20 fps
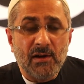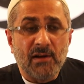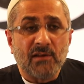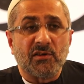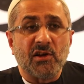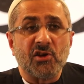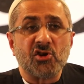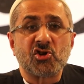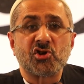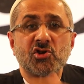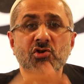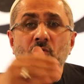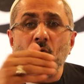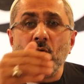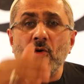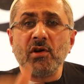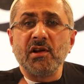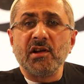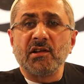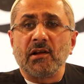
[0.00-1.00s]
then
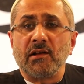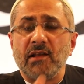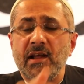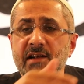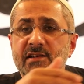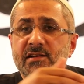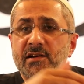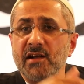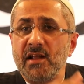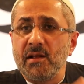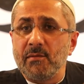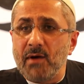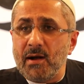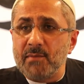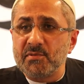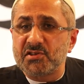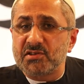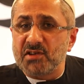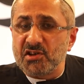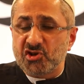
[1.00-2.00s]
surely the later
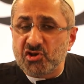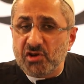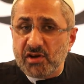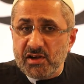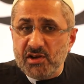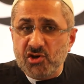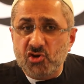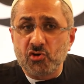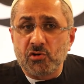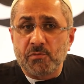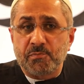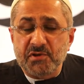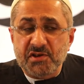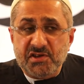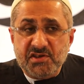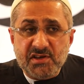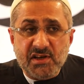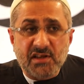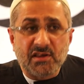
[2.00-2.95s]
Imam's tashri' should precede